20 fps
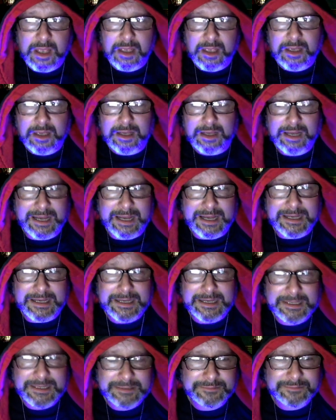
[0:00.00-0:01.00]
okay,
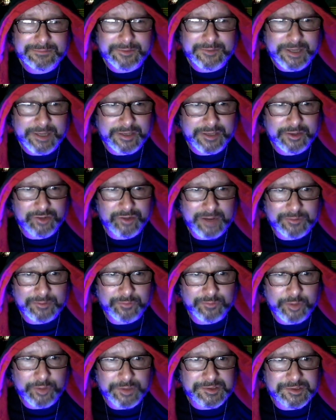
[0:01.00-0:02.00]
I'm going to drop the
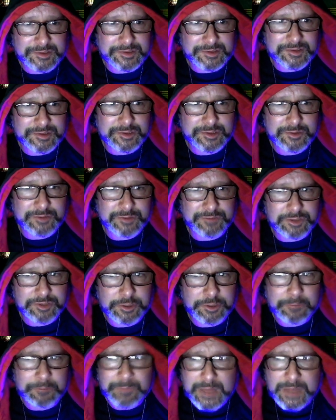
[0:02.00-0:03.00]
voice because it's too tough to
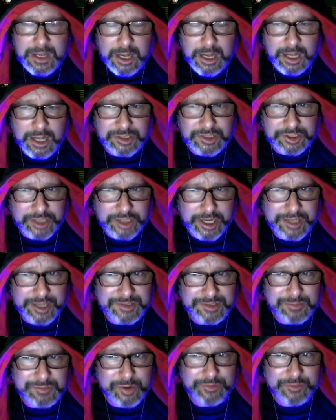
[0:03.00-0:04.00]
do.
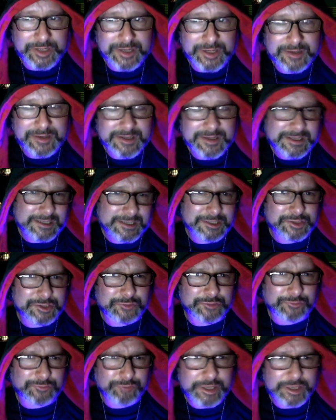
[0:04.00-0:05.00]
Today's movie is
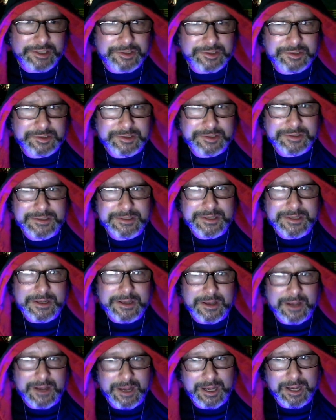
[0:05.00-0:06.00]
Freaks.
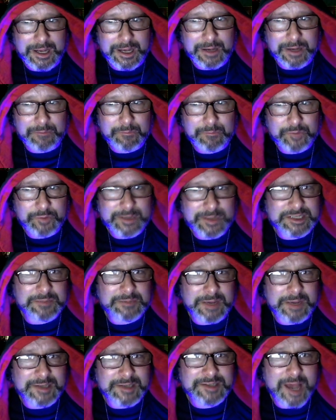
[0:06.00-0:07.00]
Directed
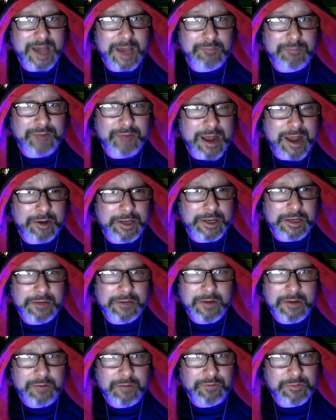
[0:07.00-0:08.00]
by Todd Browning
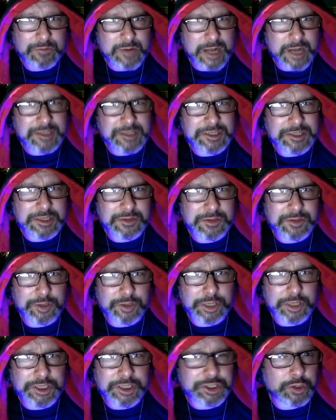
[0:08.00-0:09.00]
from
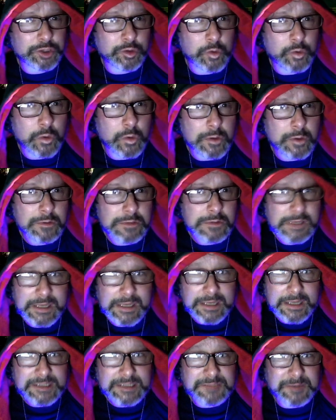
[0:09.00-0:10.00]
1932.
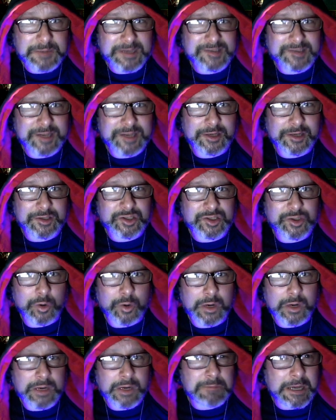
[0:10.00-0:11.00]
It's based on a
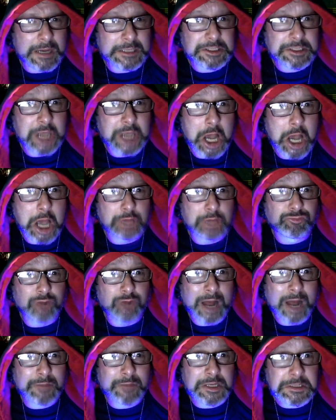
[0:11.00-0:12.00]
story by Todd
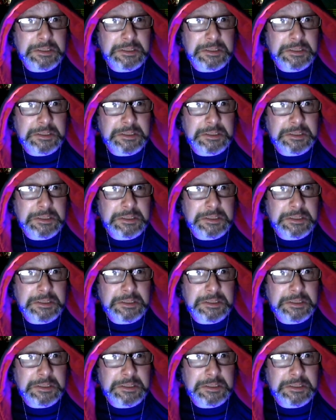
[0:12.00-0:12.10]
Robbins.